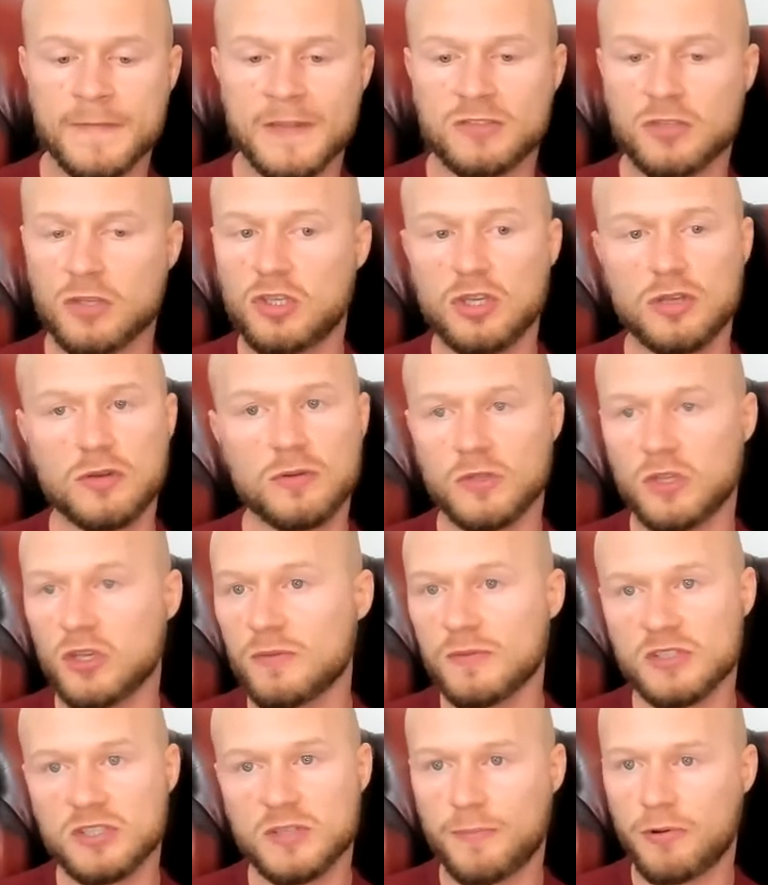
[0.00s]
so hu-
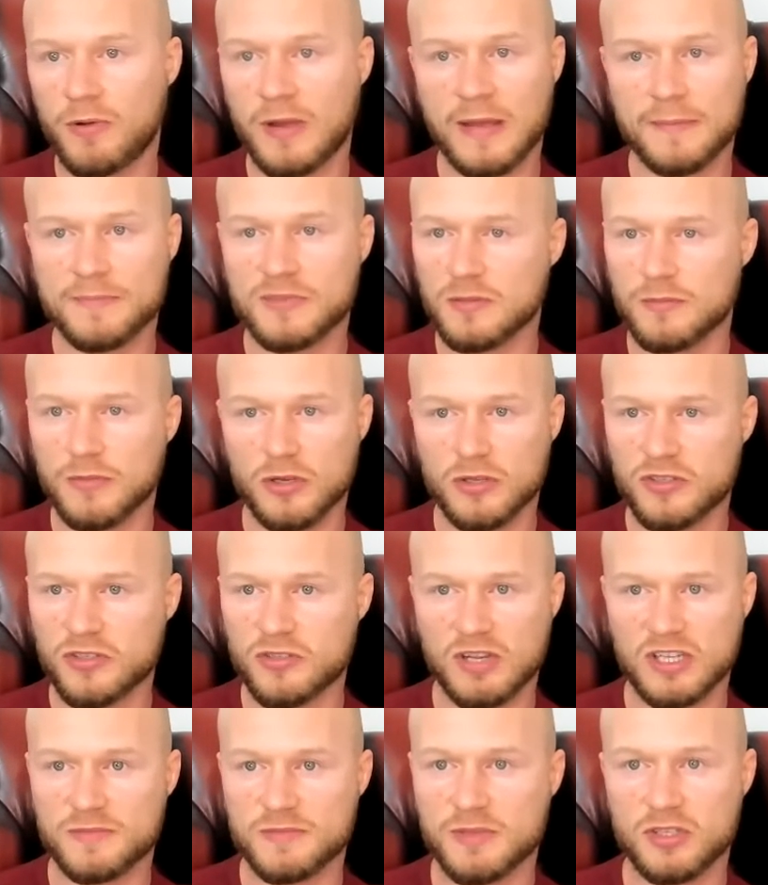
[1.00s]
humans are perhaps the most
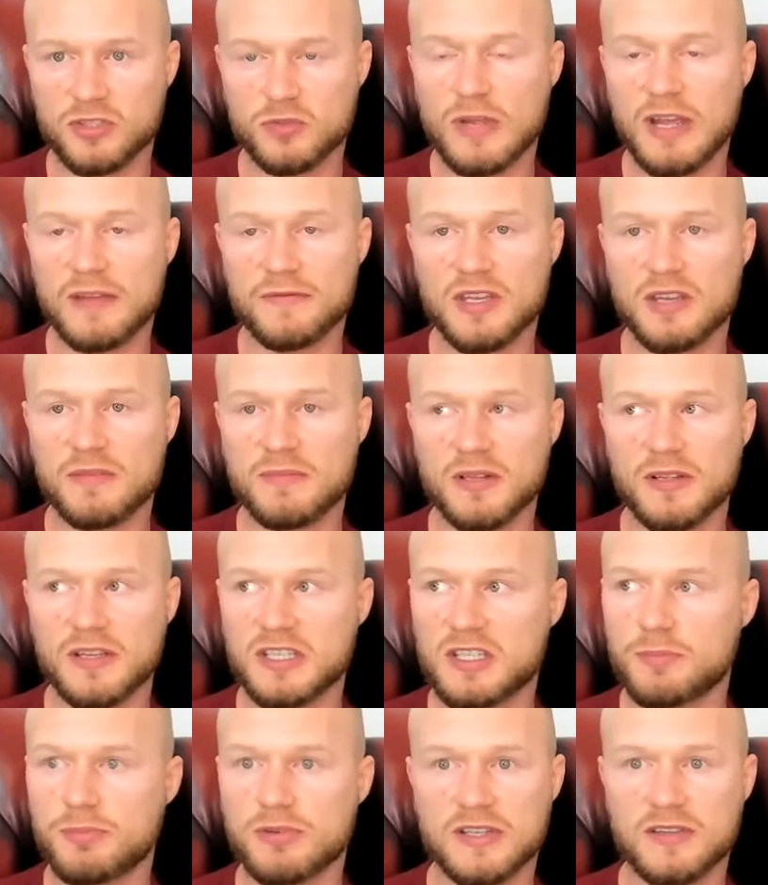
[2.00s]
stressed because we have the ability
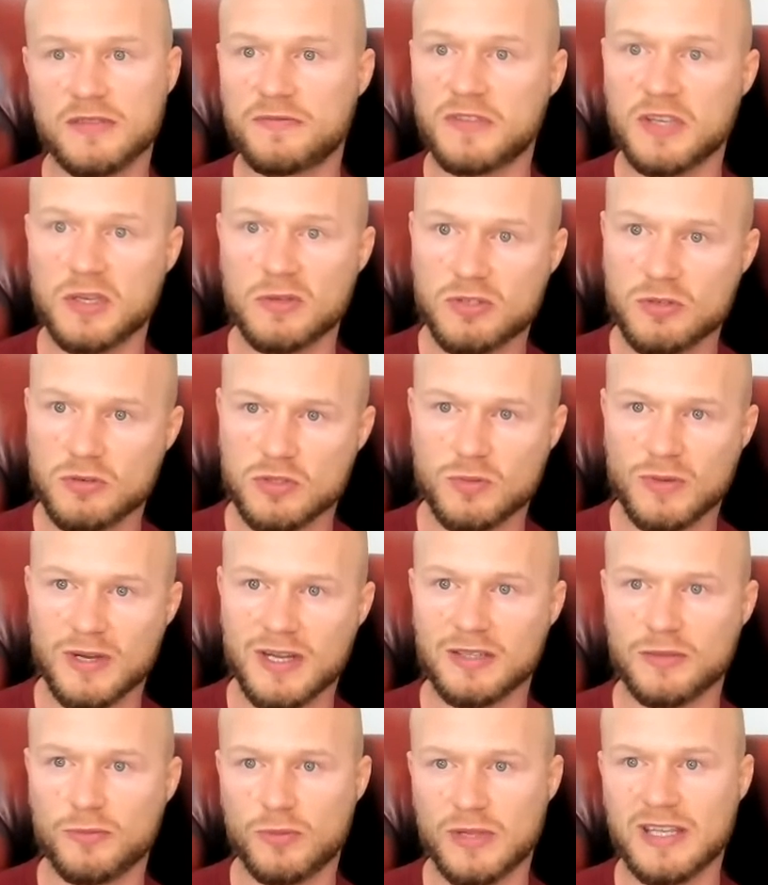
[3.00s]
to predict the future as
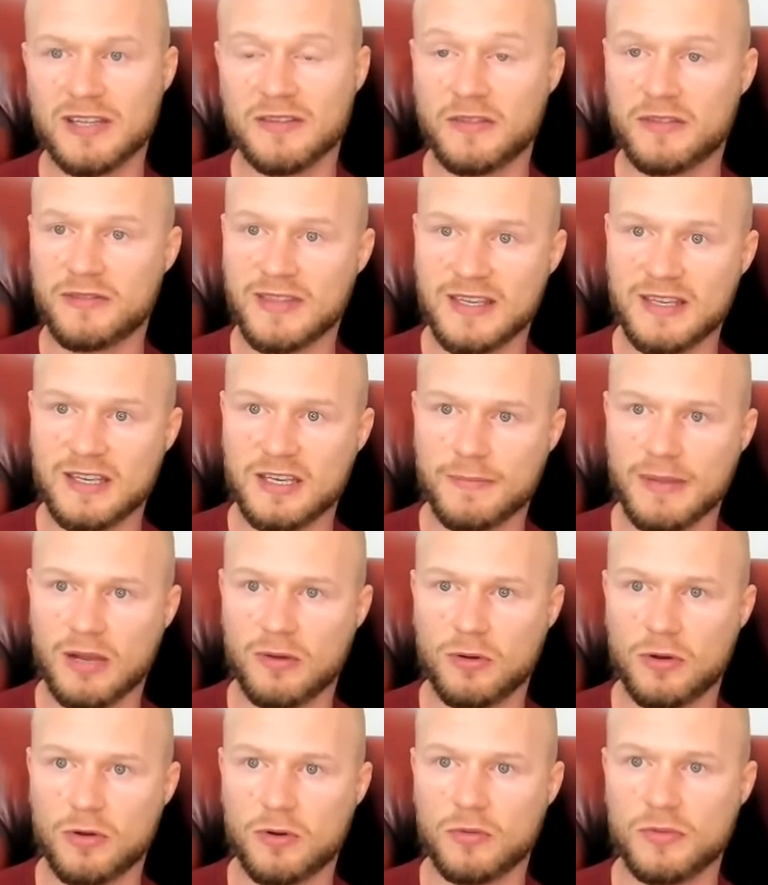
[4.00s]
well, and we can think
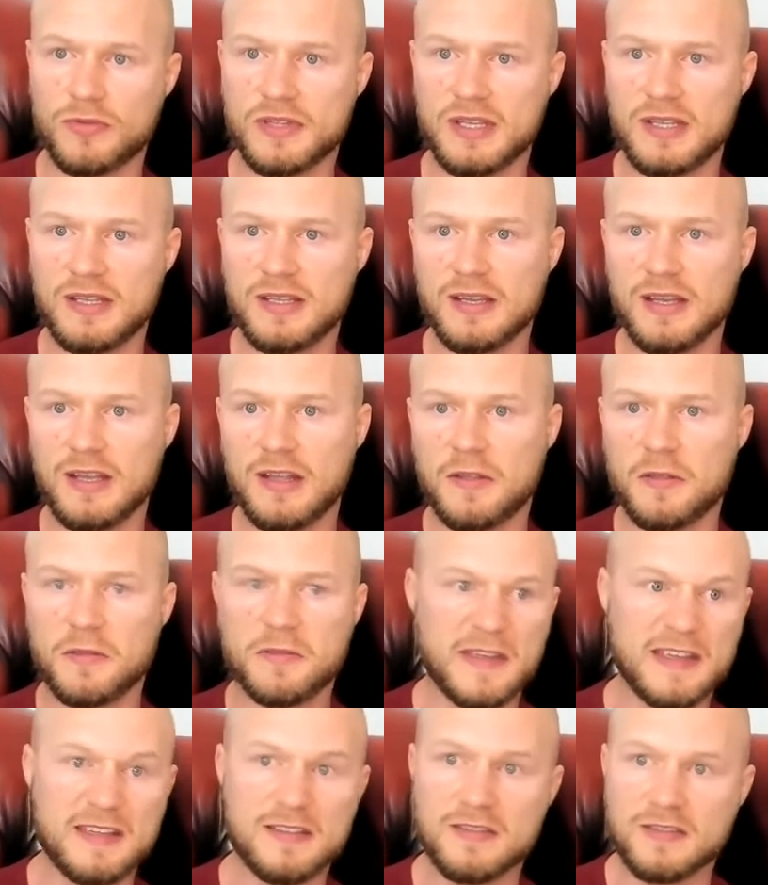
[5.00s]
about all the
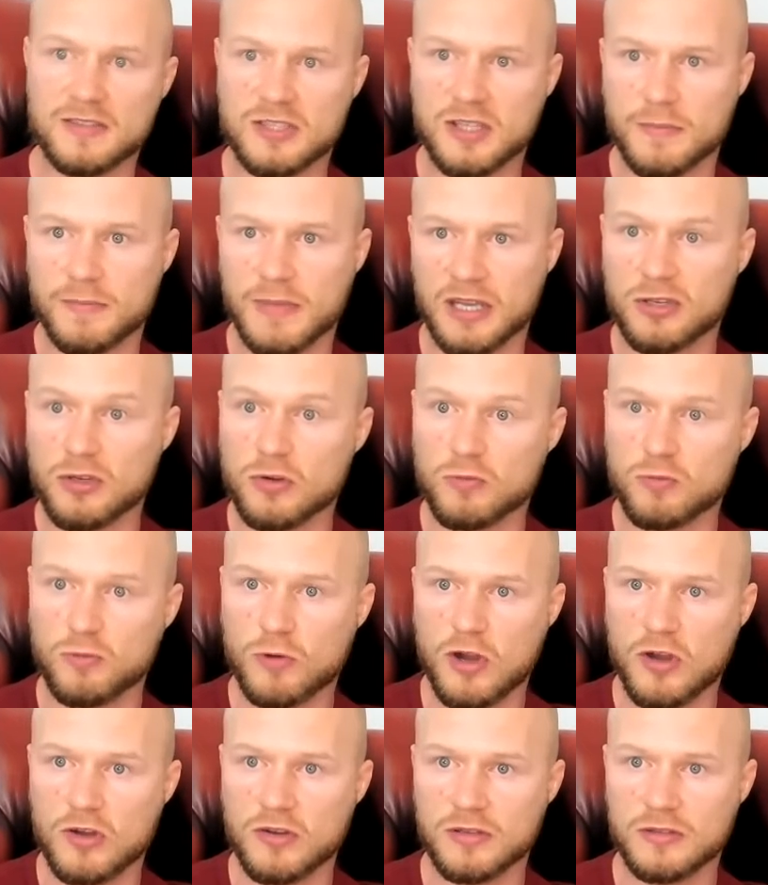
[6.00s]
things that might go
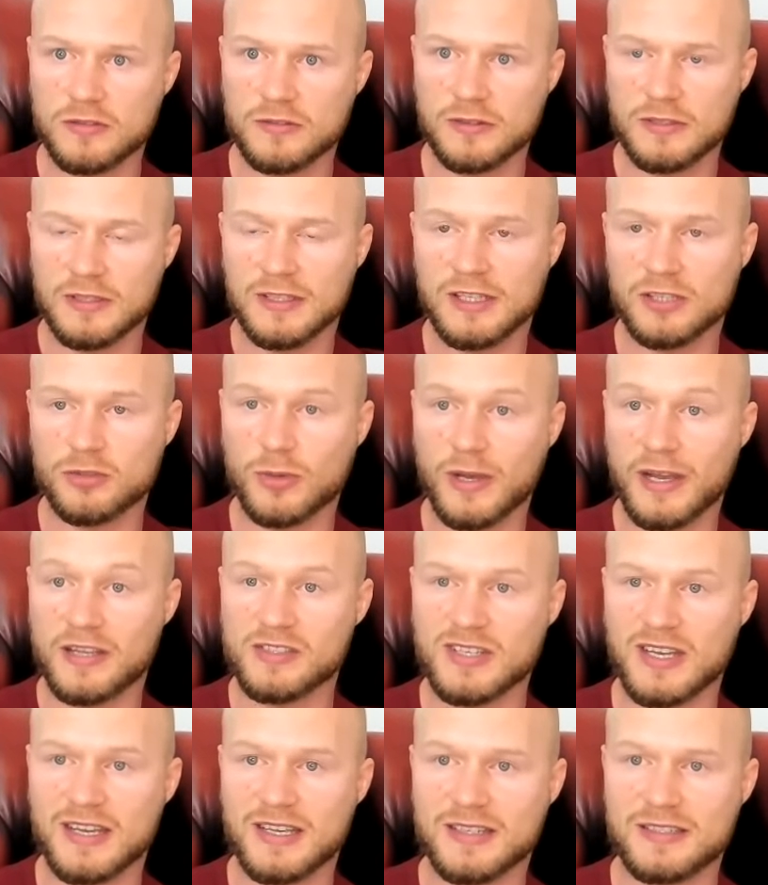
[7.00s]
wrong. That's what
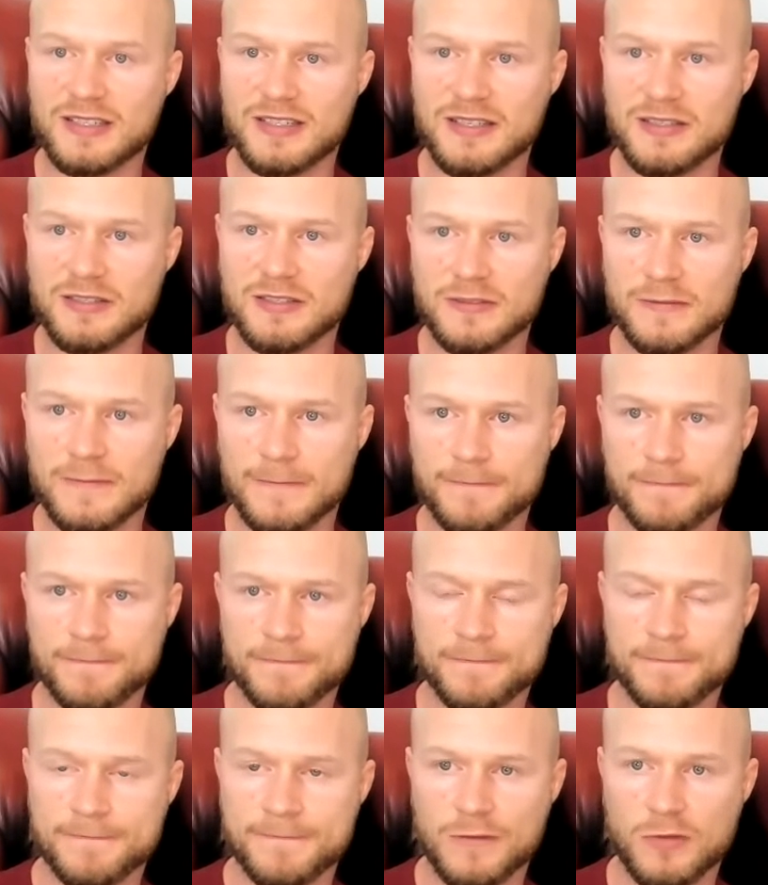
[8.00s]
anxiety is.
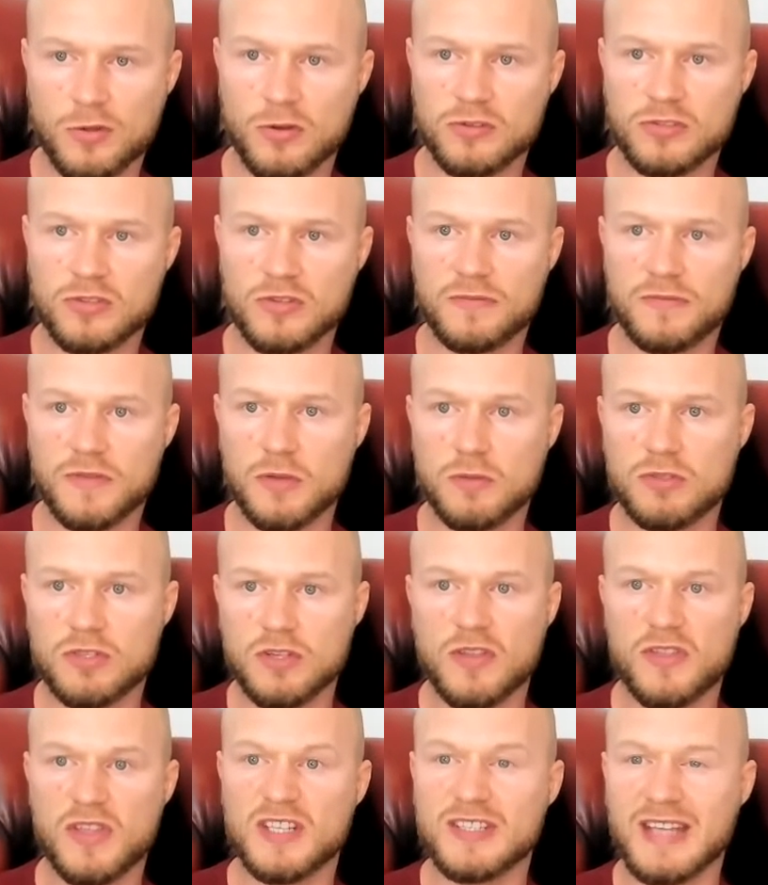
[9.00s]
Thoughts of the future,
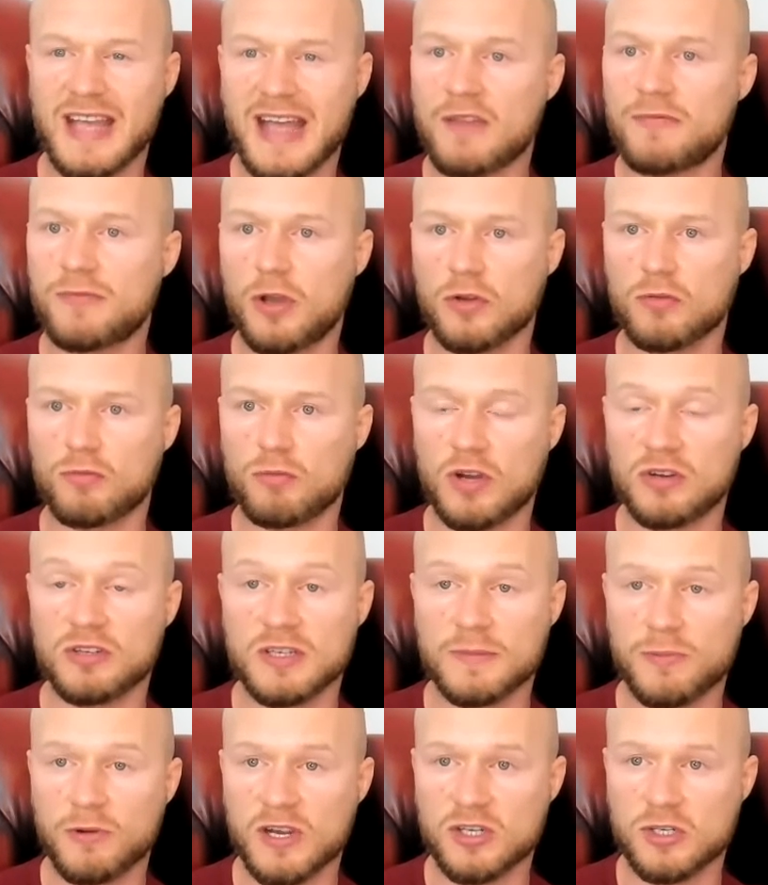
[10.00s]
the things that have gone wrong,
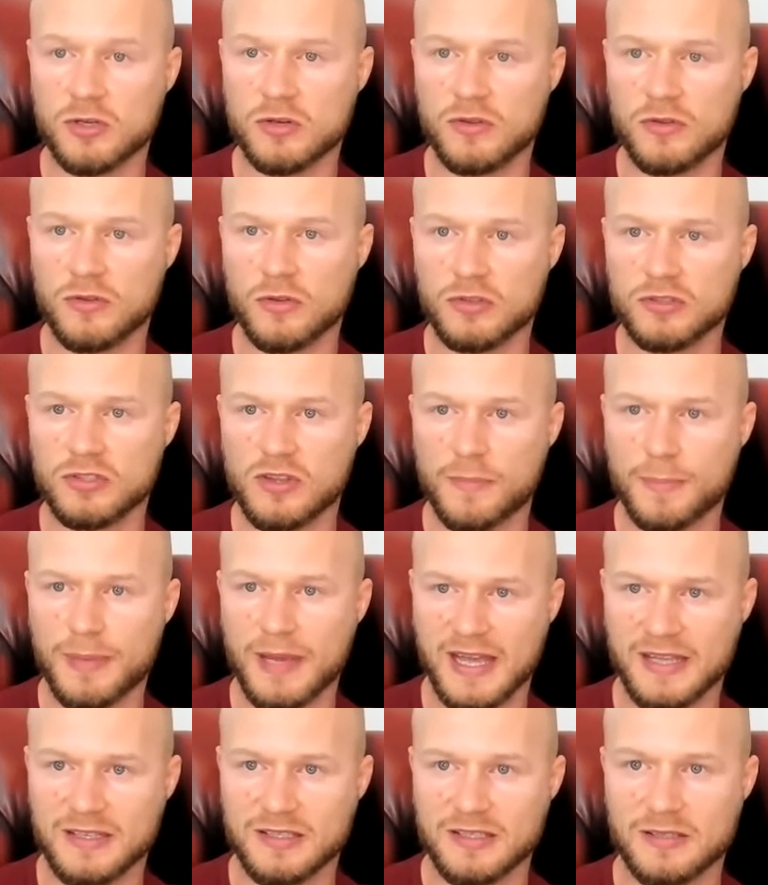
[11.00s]
depression, thoughts of the
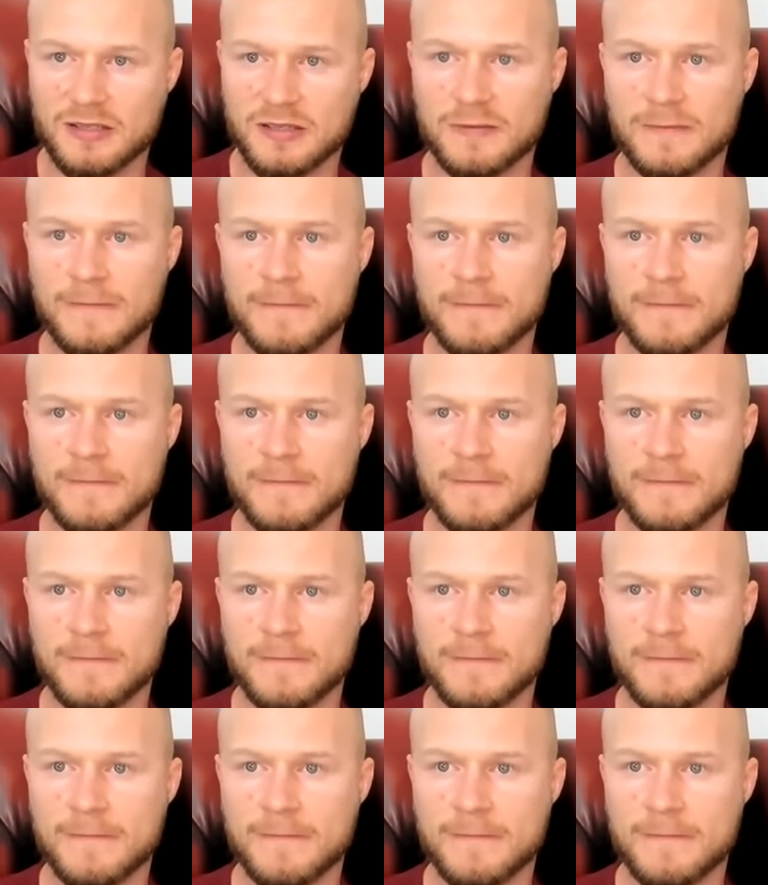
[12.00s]
past.